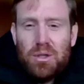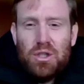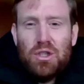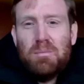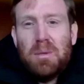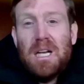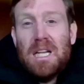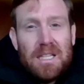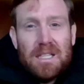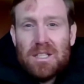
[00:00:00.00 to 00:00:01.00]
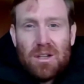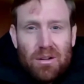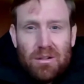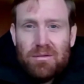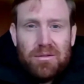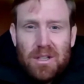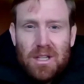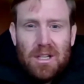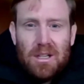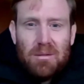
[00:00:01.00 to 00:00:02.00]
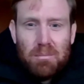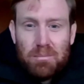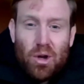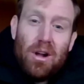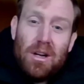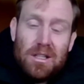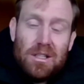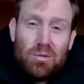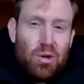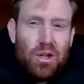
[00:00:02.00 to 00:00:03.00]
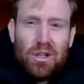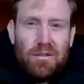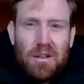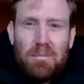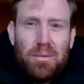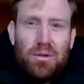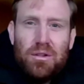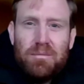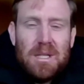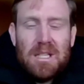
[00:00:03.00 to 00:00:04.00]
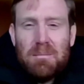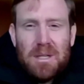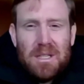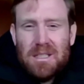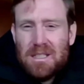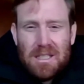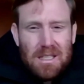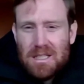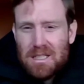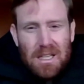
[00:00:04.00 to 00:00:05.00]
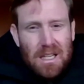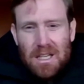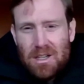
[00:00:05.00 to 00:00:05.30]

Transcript: produce billions of dollars worth of improvements in businesses,